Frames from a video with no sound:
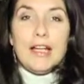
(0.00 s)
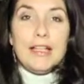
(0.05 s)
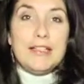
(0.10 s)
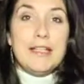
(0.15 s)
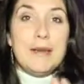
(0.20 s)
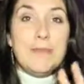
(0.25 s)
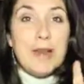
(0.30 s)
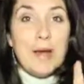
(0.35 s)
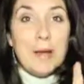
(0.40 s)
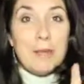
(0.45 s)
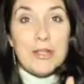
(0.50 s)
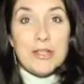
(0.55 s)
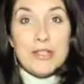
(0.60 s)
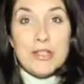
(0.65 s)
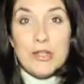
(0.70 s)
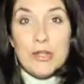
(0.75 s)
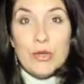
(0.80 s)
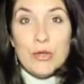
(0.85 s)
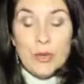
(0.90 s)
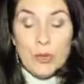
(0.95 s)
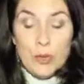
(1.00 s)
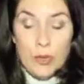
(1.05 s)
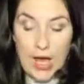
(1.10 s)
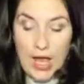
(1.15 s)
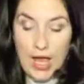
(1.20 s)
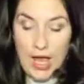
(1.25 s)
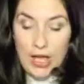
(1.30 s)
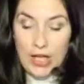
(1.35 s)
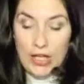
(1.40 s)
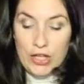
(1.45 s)
Tip number 2,
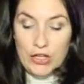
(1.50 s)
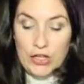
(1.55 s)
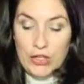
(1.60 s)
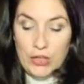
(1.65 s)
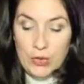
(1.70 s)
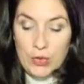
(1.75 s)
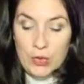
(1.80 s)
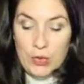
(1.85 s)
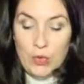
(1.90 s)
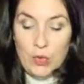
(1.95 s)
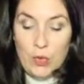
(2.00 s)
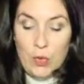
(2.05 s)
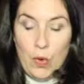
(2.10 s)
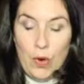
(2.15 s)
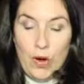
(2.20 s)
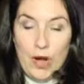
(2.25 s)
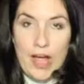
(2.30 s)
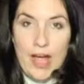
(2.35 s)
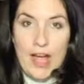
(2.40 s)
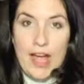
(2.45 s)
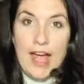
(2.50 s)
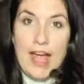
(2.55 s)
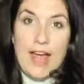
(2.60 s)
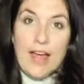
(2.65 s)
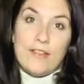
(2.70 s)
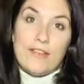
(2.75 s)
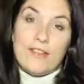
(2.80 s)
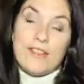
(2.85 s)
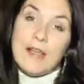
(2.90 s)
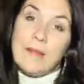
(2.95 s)
you wanna
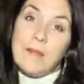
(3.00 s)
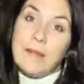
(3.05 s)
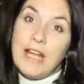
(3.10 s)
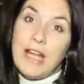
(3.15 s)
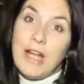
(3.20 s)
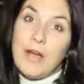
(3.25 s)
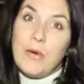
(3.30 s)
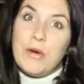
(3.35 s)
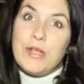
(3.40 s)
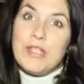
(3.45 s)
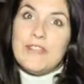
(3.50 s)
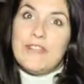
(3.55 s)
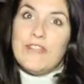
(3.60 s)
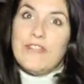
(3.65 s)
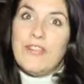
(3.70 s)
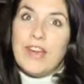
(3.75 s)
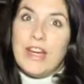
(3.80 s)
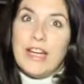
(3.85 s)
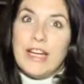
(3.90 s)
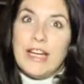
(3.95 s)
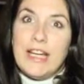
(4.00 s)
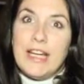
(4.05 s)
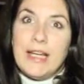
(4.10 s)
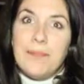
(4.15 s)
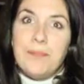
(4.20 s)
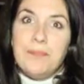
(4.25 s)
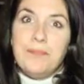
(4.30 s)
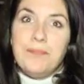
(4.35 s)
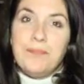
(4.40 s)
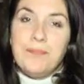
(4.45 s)
have somebody who is
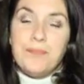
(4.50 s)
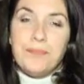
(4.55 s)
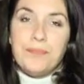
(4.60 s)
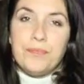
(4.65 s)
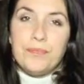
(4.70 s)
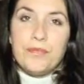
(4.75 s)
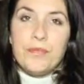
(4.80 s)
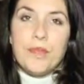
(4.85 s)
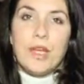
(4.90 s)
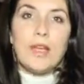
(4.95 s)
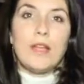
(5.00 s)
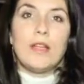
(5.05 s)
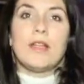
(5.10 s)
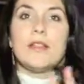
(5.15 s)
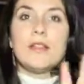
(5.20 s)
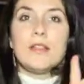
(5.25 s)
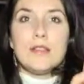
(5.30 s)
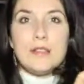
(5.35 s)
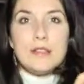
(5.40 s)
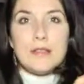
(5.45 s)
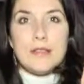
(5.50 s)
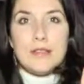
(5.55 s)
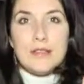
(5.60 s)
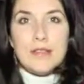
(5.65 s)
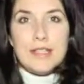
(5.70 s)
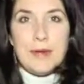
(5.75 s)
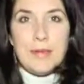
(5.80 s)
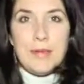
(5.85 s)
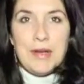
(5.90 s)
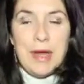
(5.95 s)
very...
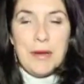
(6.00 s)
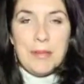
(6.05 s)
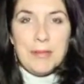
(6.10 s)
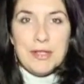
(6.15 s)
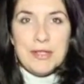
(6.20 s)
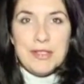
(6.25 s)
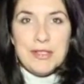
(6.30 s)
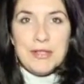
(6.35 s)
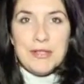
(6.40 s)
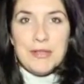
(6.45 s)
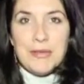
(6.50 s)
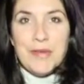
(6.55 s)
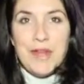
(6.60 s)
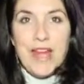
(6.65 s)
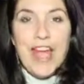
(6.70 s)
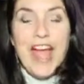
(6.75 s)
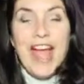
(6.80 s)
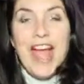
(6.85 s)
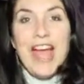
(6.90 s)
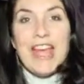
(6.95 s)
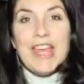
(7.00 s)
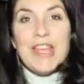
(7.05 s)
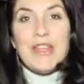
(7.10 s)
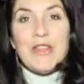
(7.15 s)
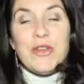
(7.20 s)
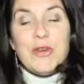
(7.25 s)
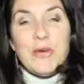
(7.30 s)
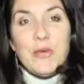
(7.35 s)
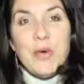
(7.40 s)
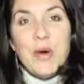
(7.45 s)
Tip number 2,
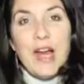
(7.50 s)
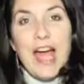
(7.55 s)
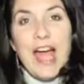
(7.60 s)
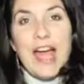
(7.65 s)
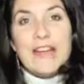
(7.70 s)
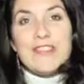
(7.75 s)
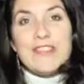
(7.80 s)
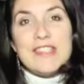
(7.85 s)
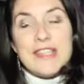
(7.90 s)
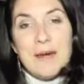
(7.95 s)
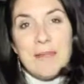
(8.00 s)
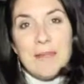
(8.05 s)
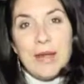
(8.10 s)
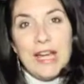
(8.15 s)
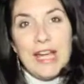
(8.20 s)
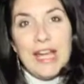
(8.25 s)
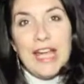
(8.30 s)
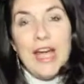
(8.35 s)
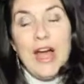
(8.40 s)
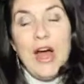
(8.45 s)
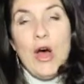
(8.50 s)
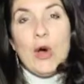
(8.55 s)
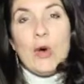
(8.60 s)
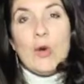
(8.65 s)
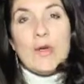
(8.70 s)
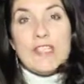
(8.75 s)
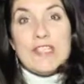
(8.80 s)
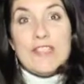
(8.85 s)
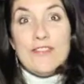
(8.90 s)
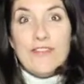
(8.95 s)
you want to have somebody
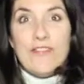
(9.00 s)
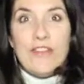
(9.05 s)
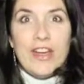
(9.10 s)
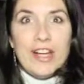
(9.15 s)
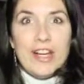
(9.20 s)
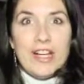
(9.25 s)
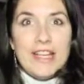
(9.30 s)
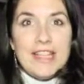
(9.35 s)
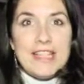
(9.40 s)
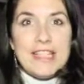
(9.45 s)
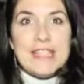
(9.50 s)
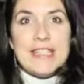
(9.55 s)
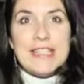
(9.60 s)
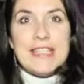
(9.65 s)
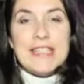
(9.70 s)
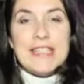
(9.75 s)
who is very